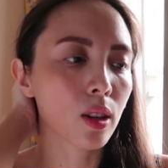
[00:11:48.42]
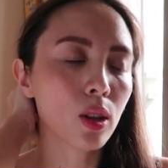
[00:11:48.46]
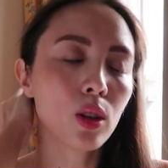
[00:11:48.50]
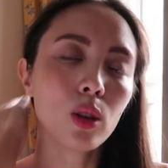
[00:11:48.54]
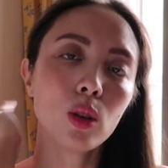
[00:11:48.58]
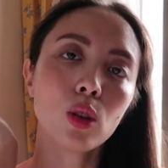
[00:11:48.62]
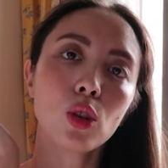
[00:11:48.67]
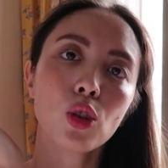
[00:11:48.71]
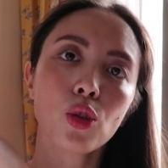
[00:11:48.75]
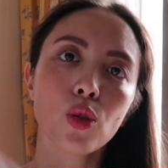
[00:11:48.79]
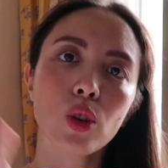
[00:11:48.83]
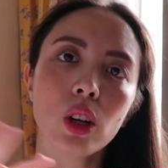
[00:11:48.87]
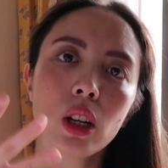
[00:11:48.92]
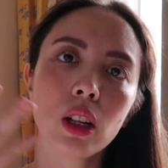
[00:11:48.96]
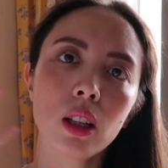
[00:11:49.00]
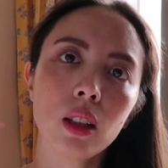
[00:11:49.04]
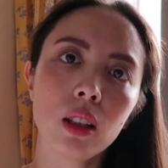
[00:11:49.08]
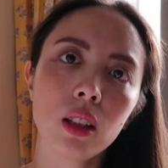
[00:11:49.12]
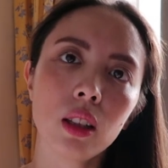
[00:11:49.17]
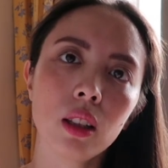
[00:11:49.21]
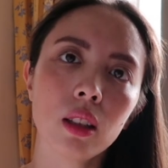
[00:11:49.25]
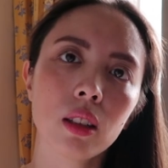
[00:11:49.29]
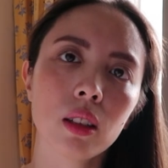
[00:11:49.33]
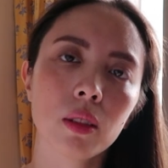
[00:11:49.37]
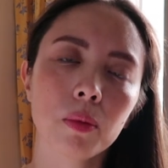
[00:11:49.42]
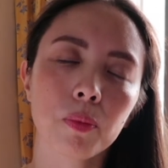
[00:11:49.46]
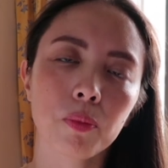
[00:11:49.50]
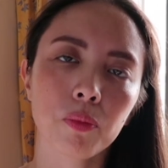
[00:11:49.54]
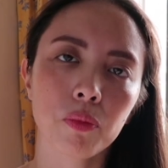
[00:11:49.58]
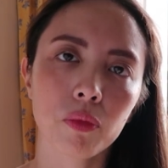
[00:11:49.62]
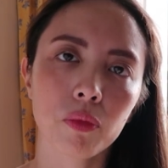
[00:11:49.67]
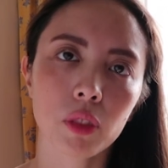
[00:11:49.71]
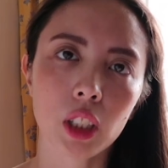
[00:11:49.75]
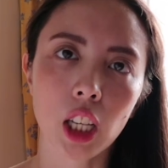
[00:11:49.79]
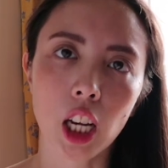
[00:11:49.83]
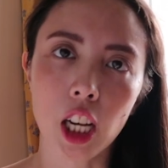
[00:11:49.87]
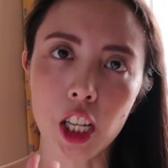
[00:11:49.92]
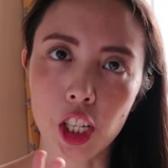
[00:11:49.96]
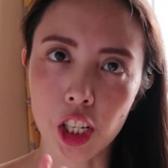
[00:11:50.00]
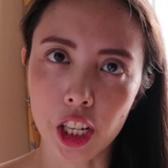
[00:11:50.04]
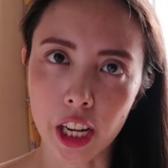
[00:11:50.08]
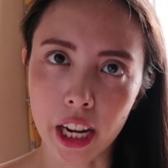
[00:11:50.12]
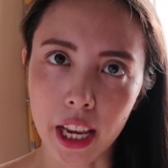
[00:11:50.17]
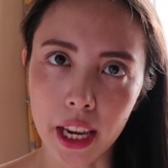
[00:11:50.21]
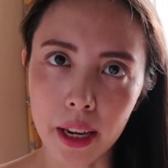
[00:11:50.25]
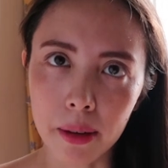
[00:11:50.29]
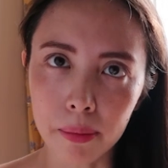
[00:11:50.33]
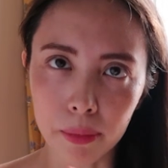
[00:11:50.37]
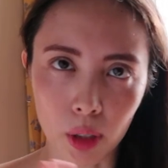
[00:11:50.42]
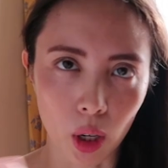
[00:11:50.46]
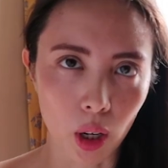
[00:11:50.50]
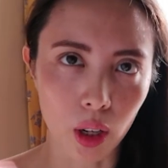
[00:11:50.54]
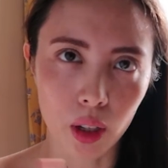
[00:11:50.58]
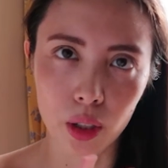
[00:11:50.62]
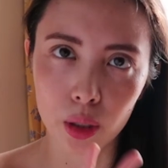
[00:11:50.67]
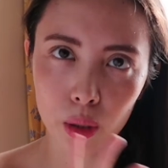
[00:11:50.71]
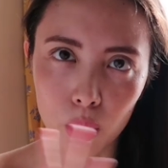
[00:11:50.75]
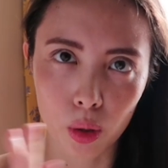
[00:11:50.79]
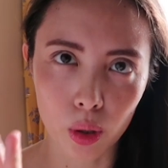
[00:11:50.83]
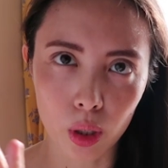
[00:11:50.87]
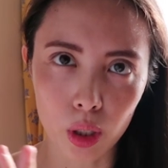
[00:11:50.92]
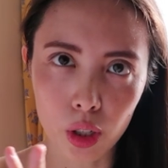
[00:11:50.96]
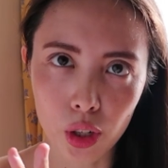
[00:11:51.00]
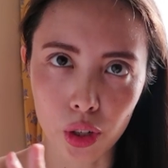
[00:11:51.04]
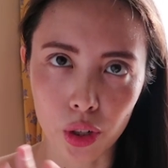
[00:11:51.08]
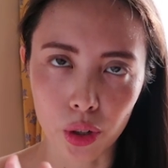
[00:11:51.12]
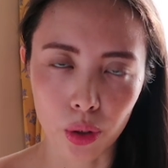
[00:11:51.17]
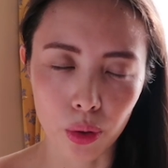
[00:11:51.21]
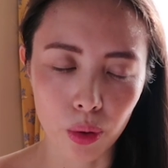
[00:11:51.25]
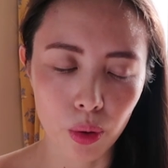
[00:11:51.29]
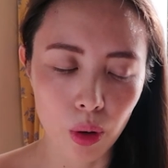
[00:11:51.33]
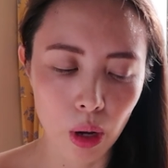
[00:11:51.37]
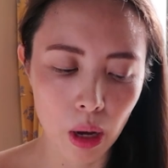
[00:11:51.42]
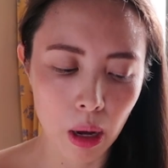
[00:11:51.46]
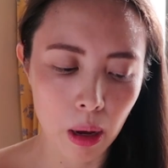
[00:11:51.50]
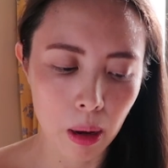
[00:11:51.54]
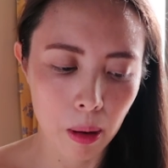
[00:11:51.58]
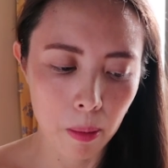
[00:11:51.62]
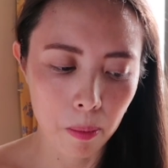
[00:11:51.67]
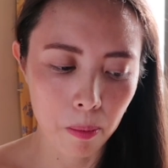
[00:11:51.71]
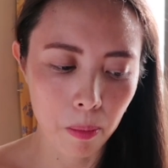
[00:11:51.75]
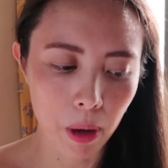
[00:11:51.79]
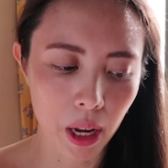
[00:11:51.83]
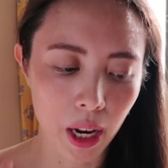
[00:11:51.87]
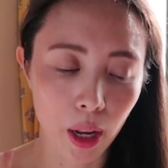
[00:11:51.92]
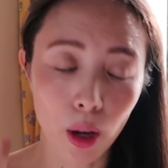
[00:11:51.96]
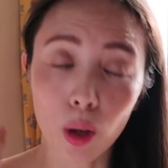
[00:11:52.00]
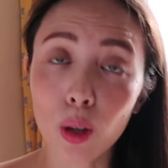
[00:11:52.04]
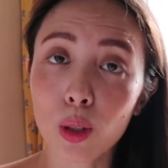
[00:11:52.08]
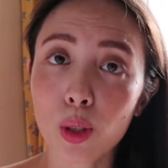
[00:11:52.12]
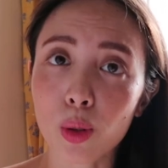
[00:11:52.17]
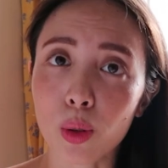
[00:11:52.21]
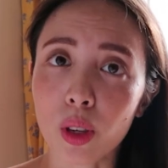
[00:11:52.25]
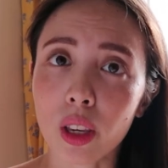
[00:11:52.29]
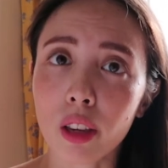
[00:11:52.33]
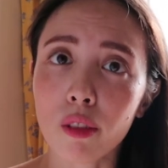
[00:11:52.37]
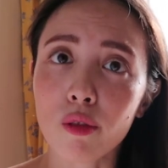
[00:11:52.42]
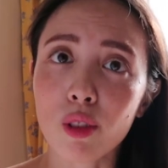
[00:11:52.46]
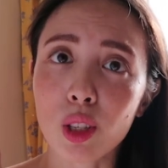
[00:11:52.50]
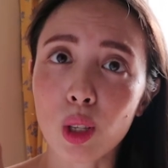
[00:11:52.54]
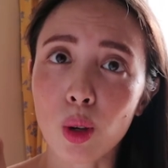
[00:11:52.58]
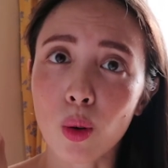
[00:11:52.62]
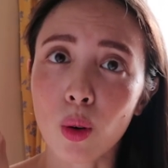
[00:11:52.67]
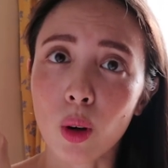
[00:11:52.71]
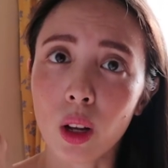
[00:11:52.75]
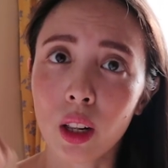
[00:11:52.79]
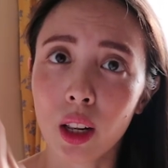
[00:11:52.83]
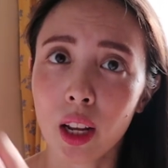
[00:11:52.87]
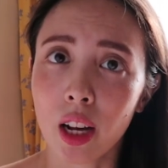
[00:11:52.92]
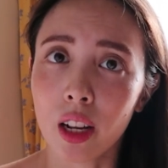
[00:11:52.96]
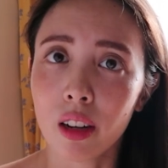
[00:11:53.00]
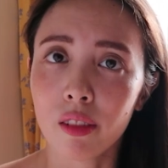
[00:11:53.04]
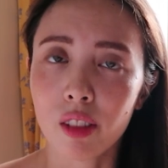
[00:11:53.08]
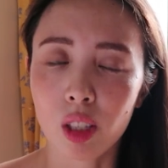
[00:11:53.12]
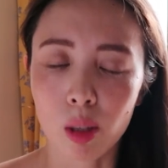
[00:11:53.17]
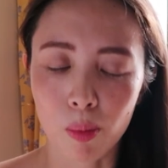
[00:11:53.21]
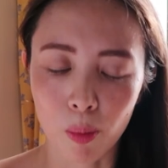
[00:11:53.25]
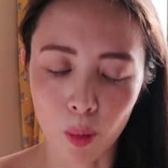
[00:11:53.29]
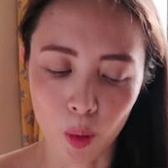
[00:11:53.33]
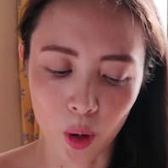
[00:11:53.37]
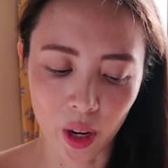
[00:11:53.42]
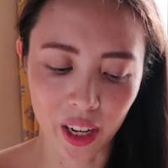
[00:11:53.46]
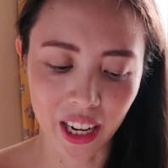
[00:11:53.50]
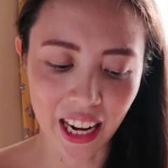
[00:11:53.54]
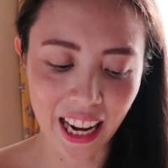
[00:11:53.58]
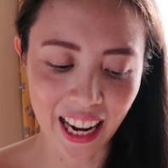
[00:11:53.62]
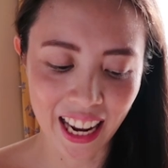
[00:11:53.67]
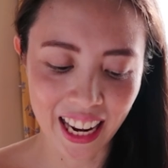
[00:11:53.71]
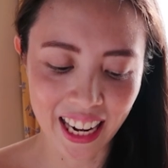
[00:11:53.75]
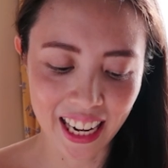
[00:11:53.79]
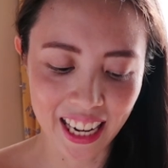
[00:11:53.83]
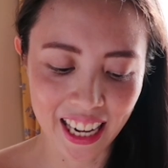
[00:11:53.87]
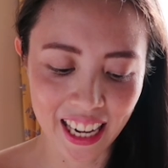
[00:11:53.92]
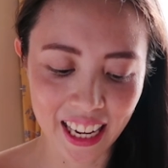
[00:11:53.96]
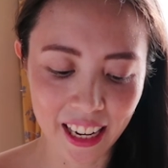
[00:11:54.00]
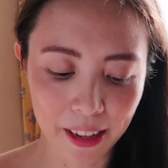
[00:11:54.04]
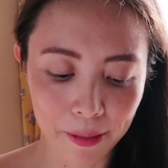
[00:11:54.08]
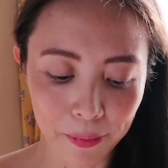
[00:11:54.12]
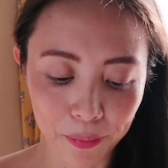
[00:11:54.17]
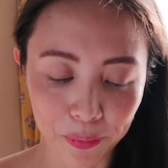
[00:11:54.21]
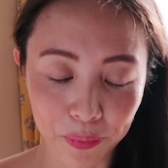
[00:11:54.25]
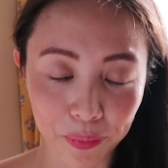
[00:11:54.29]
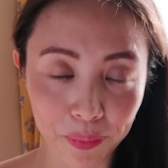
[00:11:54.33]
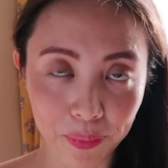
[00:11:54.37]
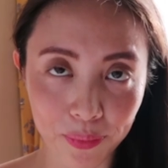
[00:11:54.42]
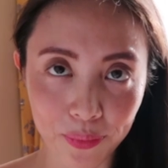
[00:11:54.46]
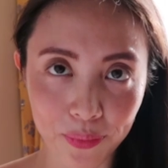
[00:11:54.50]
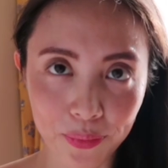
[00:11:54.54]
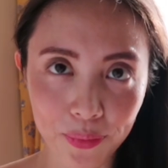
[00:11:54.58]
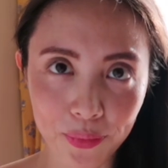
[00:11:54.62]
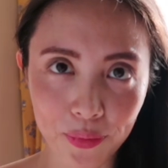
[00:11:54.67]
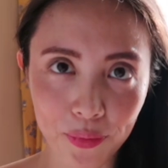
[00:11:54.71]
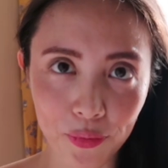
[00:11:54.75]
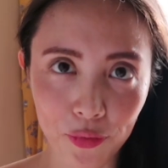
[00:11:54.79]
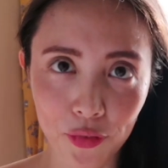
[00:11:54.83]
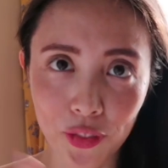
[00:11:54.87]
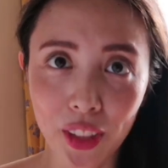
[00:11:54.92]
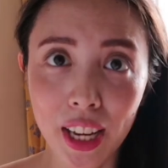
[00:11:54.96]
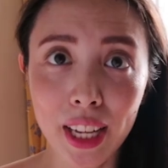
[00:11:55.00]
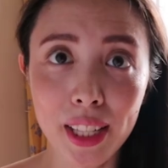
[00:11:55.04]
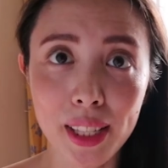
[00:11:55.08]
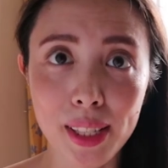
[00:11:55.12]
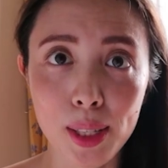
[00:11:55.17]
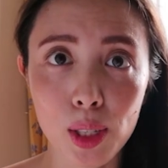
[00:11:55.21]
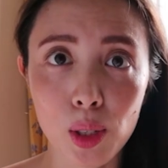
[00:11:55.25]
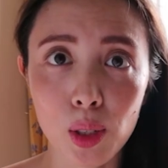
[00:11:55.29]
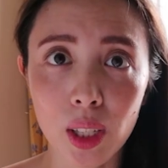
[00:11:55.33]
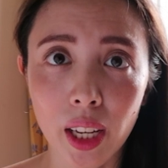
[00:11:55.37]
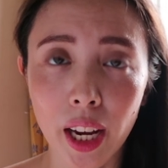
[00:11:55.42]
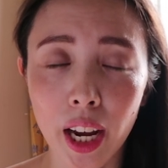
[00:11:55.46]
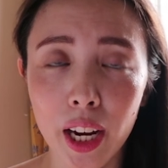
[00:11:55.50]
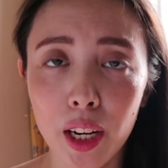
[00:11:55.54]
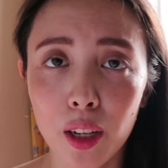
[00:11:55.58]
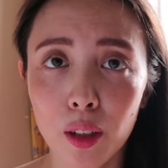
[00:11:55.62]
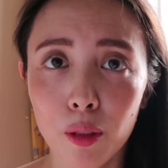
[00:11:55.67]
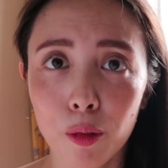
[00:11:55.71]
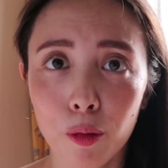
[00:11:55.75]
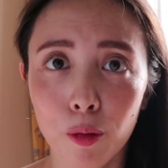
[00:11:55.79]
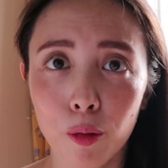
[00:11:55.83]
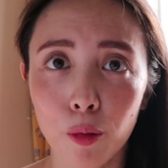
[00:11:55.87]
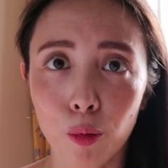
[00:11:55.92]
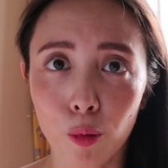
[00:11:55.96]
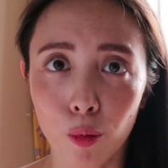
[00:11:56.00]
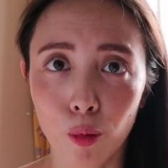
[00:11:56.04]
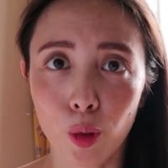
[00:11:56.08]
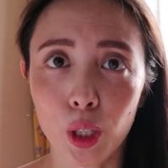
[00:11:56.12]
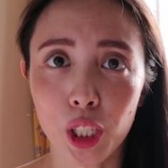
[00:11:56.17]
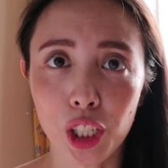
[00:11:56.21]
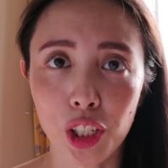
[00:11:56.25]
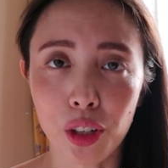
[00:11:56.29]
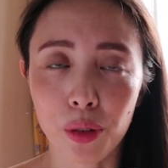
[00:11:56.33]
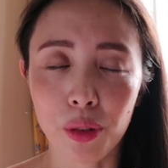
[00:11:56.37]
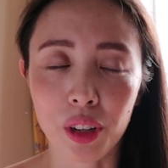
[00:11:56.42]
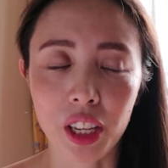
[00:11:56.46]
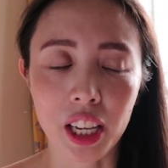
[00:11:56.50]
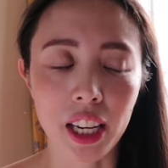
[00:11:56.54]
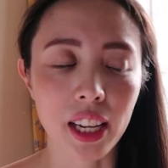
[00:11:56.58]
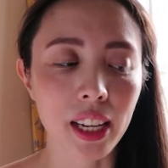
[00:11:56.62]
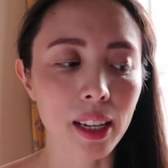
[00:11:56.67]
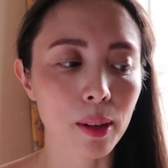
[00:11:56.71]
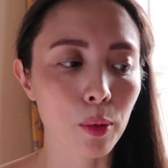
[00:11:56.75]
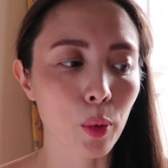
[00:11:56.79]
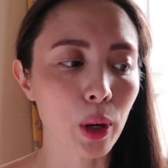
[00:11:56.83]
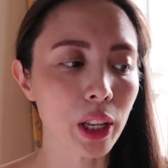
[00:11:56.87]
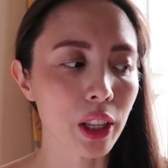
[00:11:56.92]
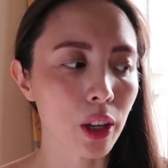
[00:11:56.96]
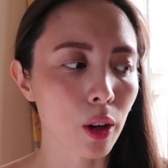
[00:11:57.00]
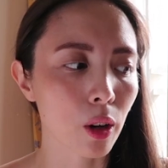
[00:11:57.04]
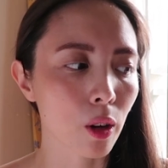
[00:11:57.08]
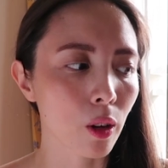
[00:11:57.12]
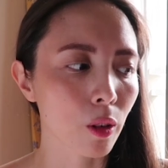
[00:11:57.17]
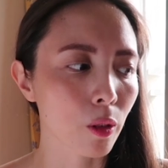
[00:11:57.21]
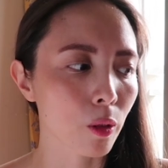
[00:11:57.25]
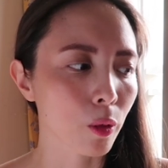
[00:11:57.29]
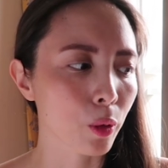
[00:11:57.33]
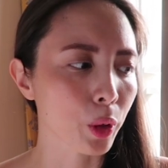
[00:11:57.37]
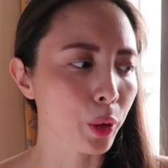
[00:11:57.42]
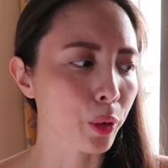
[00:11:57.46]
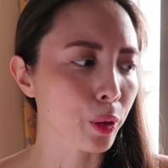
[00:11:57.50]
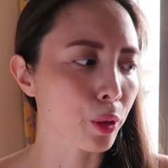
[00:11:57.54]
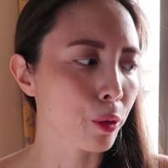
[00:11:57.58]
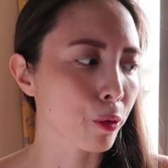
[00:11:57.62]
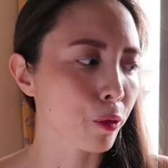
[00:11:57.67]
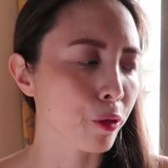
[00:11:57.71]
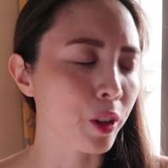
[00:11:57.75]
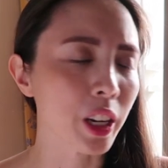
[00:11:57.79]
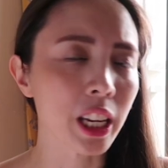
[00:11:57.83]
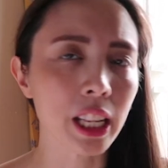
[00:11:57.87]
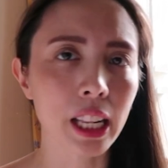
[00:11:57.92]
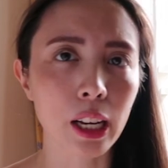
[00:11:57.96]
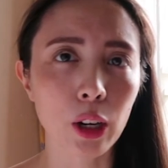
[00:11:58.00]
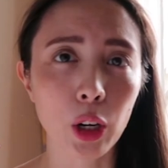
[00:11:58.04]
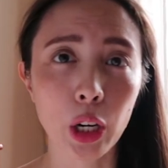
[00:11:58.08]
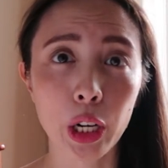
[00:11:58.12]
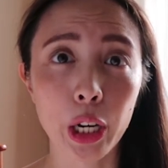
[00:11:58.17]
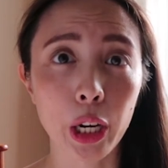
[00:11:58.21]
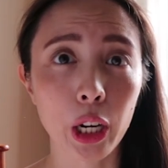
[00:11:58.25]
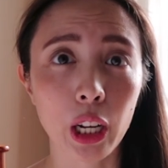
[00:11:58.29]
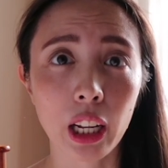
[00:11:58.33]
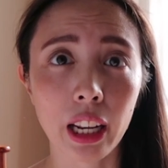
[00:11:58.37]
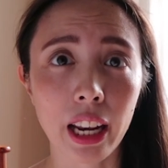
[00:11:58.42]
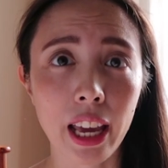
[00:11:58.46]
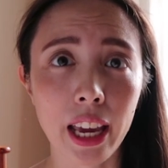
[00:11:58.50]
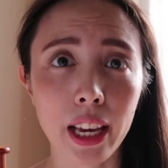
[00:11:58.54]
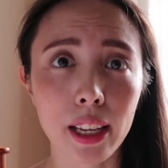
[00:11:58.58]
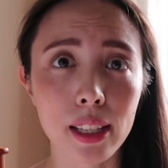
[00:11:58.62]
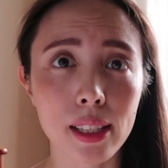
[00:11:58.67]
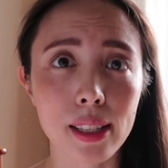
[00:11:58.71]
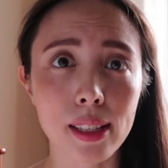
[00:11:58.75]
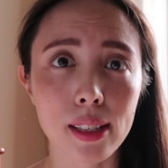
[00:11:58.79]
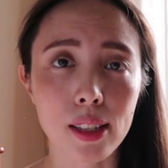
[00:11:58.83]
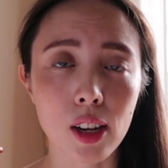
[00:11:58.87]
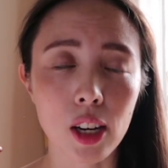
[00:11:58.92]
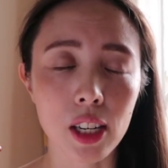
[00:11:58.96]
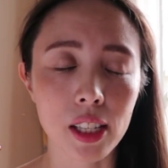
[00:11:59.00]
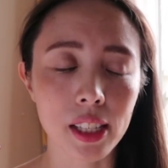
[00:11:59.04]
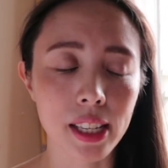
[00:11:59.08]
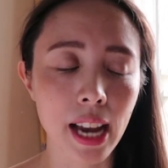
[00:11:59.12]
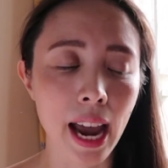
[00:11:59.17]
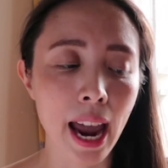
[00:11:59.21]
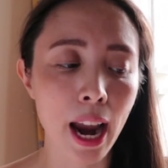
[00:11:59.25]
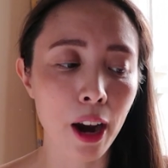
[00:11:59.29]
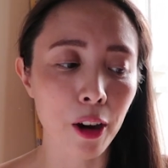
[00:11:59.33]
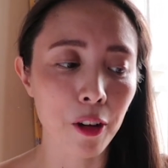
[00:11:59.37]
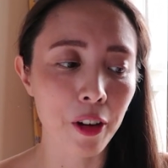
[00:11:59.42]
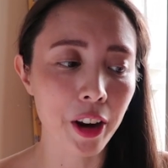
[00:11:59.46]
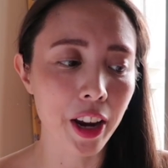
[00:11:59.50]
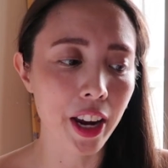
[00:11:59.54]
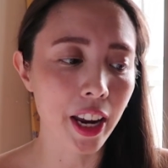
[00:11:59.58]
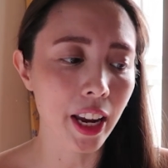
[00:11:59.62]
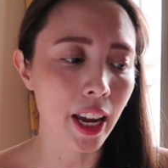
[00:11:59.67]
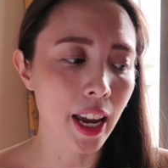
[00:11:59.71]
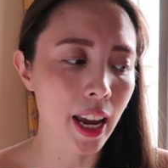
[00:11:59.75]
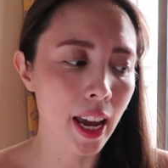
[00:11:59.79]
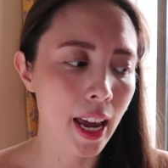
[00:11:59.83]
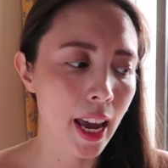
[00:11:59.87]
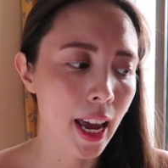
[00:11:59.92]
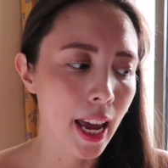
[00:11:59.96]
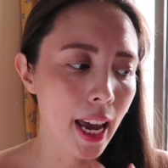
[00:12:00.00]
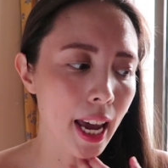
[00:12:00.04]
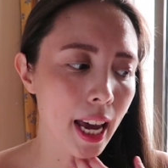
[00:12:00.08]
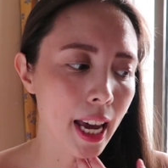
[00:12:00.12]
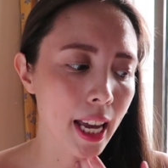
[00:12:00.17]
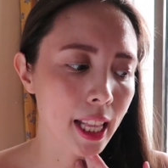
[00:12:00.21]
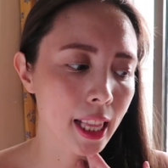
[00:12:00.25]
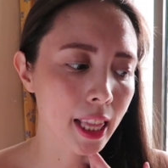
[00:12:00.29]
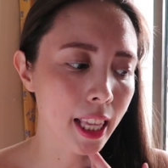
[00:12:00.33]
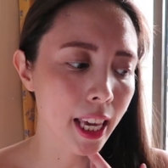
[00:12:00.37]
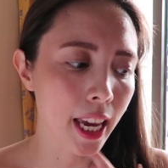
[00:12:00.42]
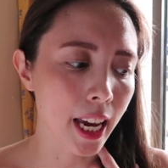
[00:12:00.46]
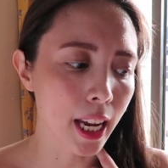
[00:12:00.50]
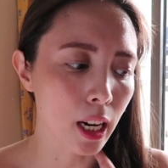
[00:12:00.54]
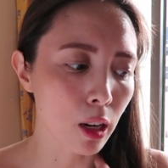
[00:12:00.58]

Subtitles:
neutral cushioning or a neutral shoe, but it also gives you a lot of support, and that's kind of what you need when your feet or your legs start tiring at the